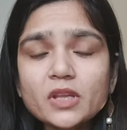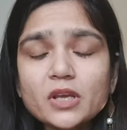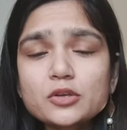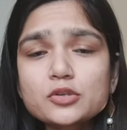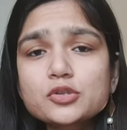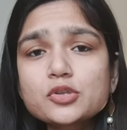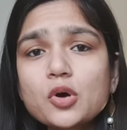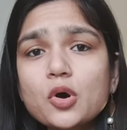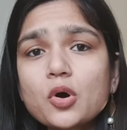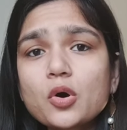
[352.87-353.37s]

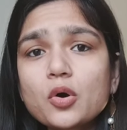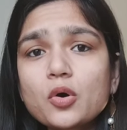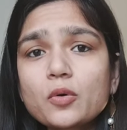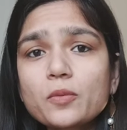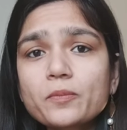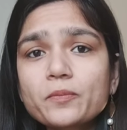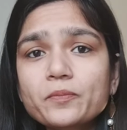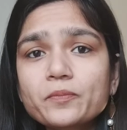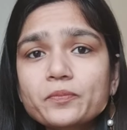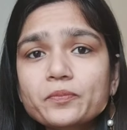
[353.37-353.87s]

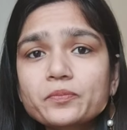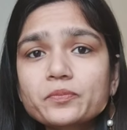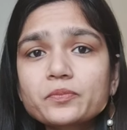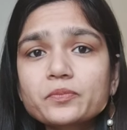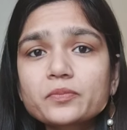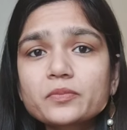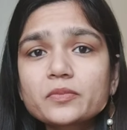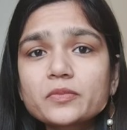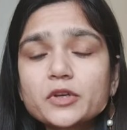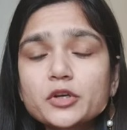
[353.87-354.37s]
So
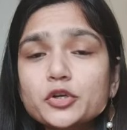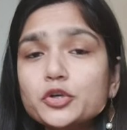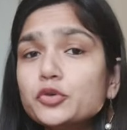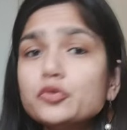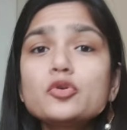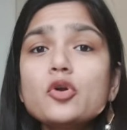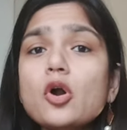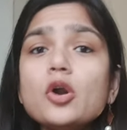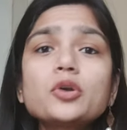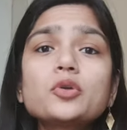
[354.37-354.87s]

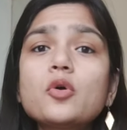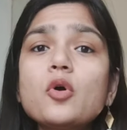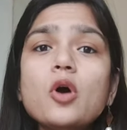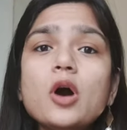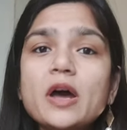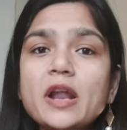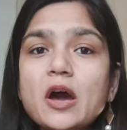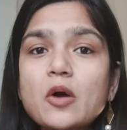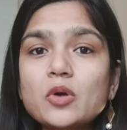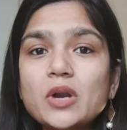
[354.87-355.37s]
do not go
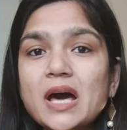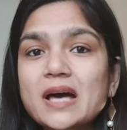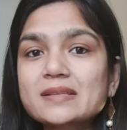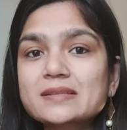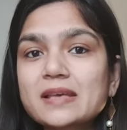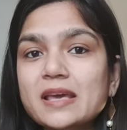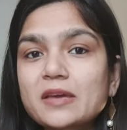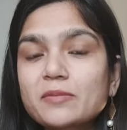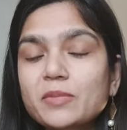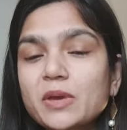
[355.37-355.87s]
around
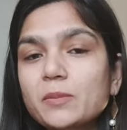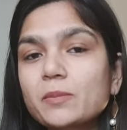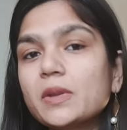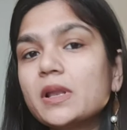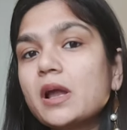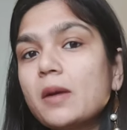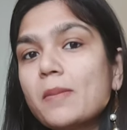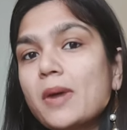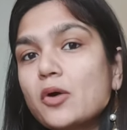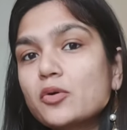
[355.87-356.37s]
asking
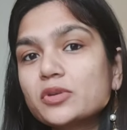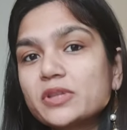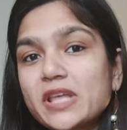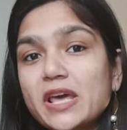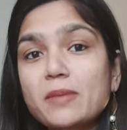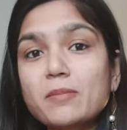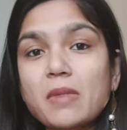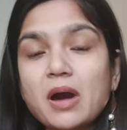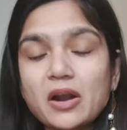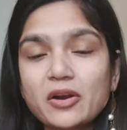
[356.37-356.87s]
people about
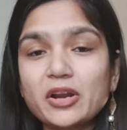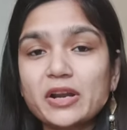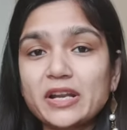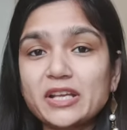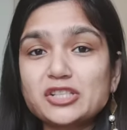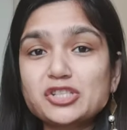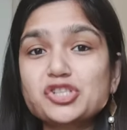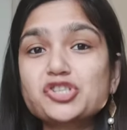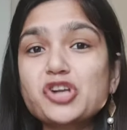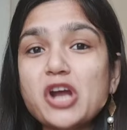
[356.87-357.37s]
their
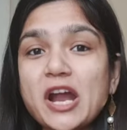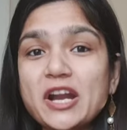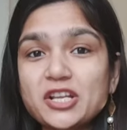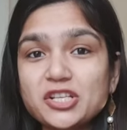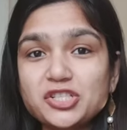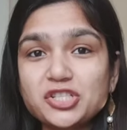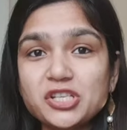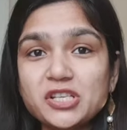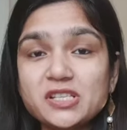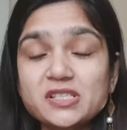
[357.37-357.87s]
marketing
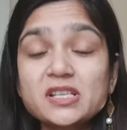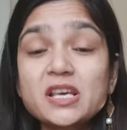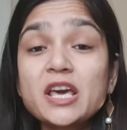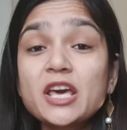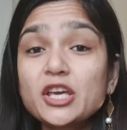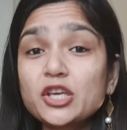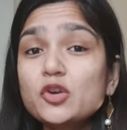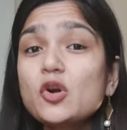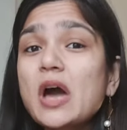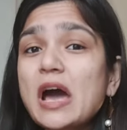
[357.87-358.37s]
strategies.
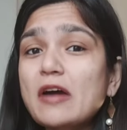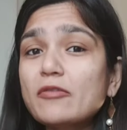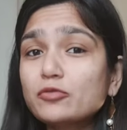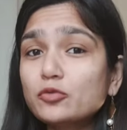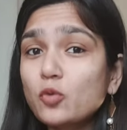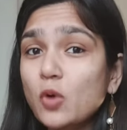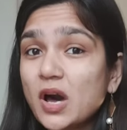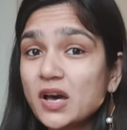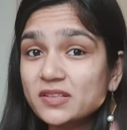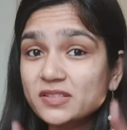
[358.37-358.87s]
You have
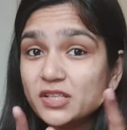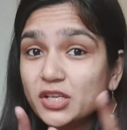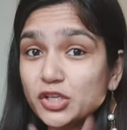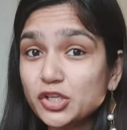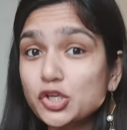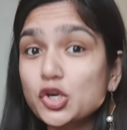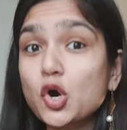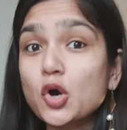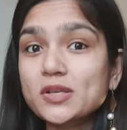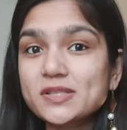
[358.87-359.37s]
to ask
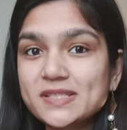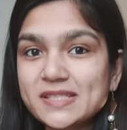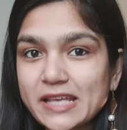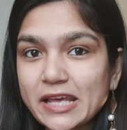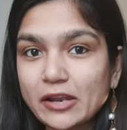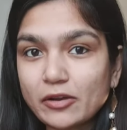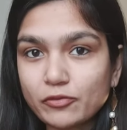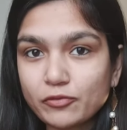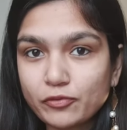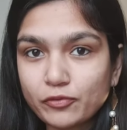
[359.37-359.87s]

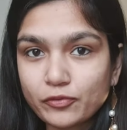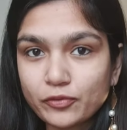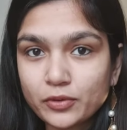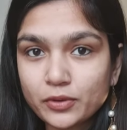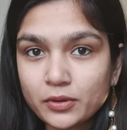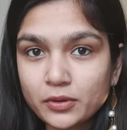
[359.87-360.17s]
yourself.